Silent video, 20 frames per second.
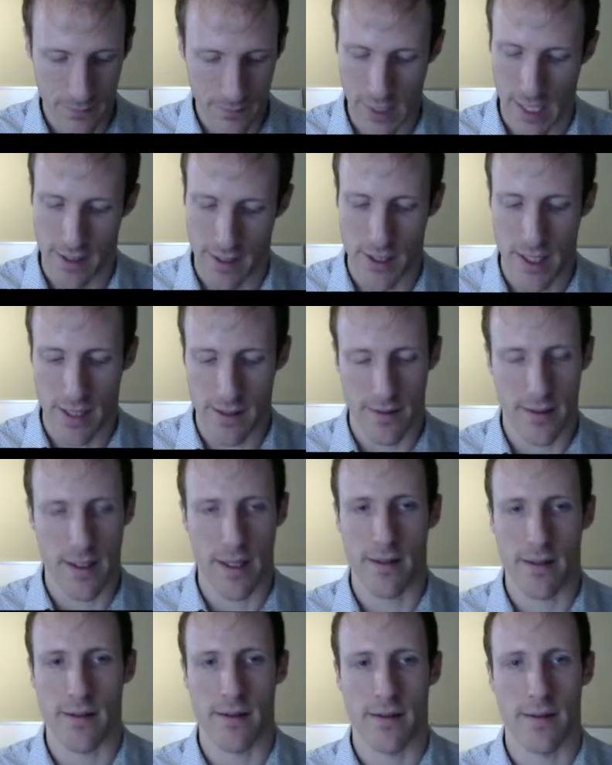Yeah, so
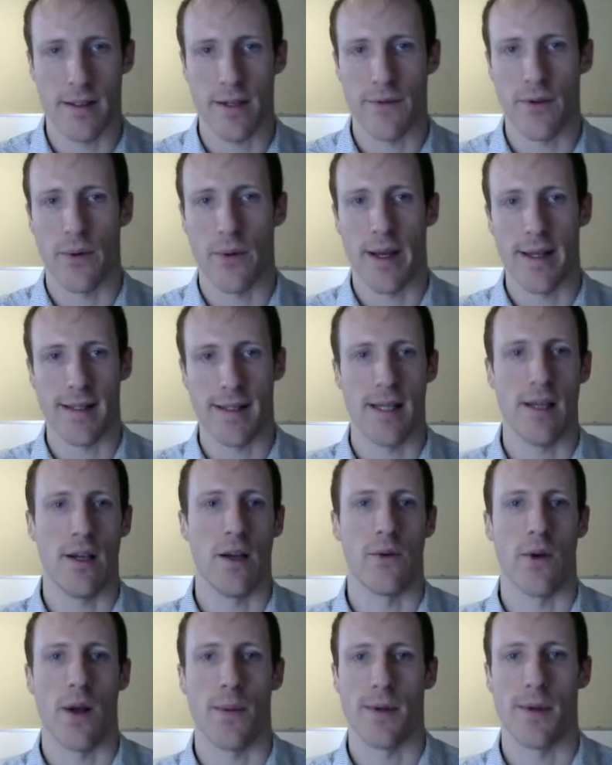that's different ways that you
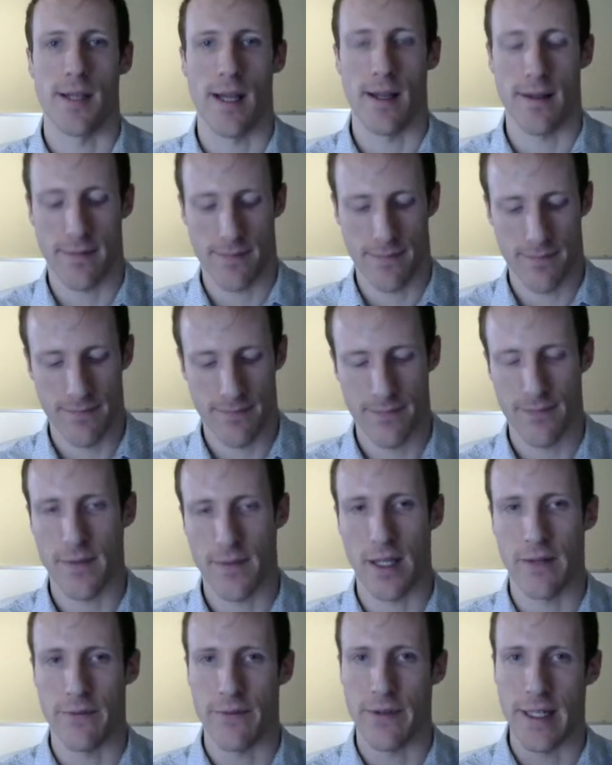can represent
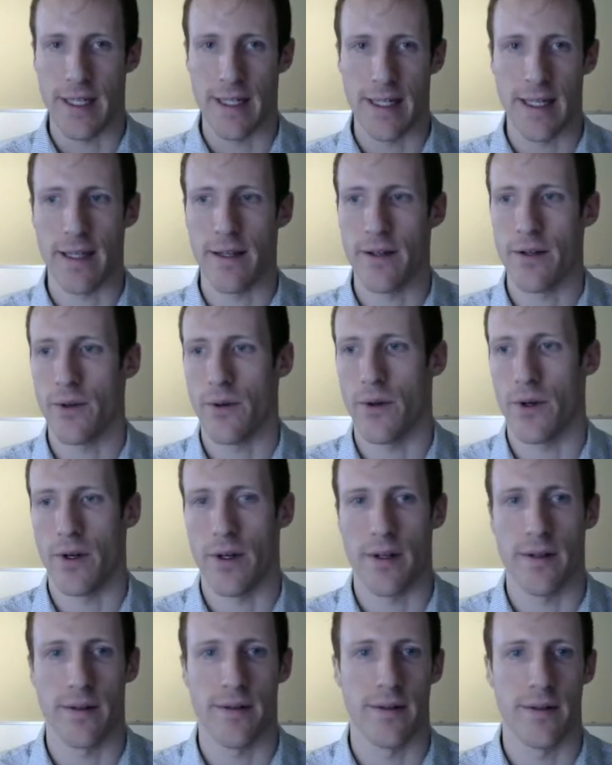infinity,
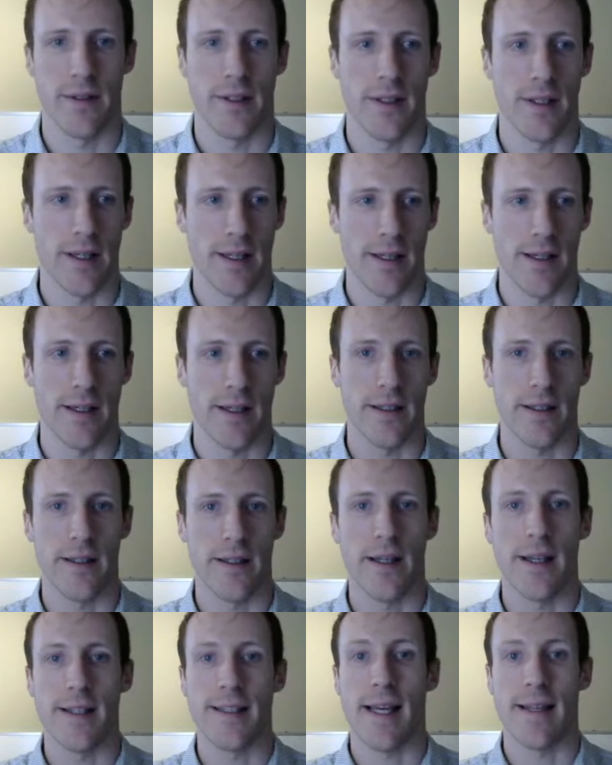or
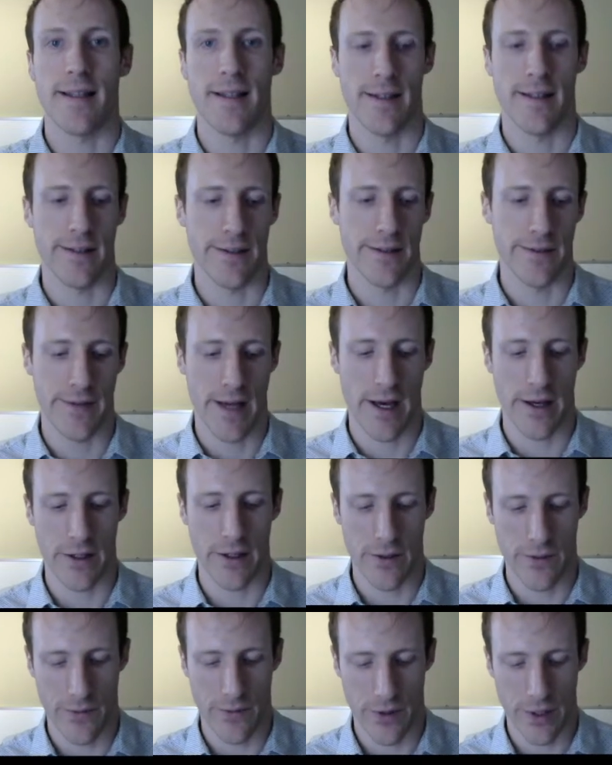a sentinel
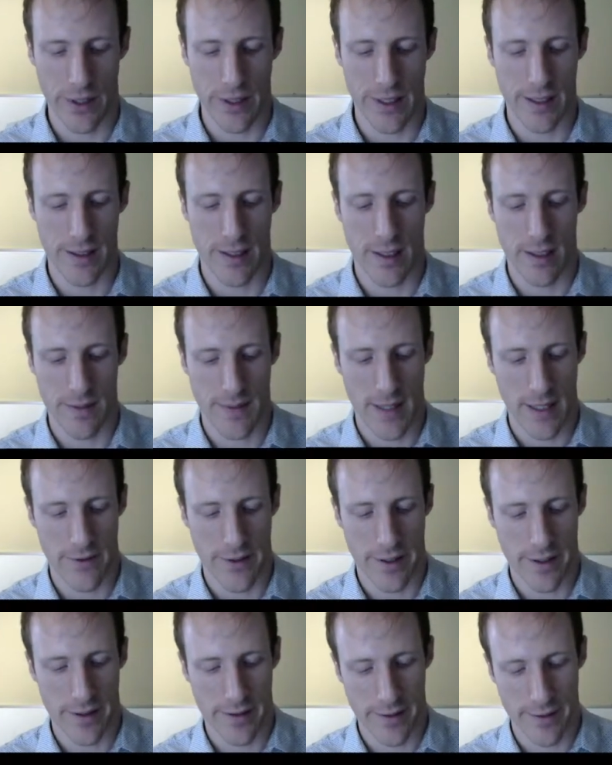value for your distance
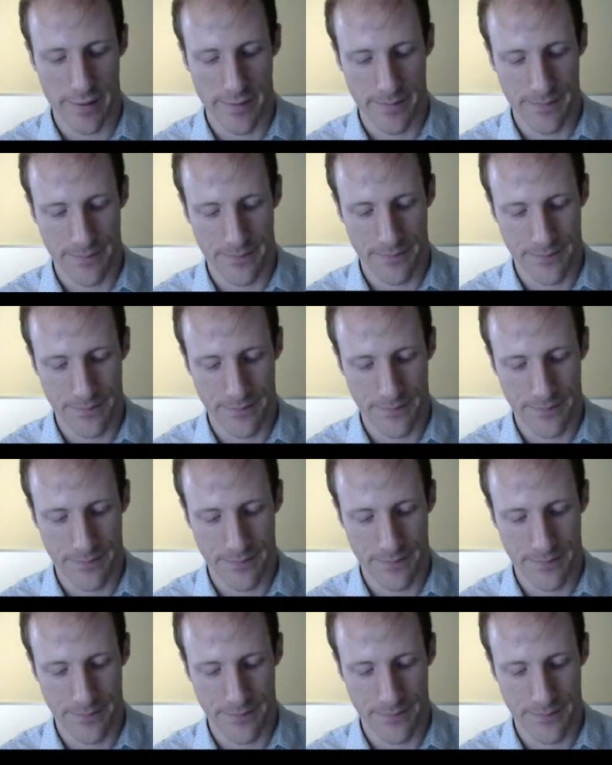matrix.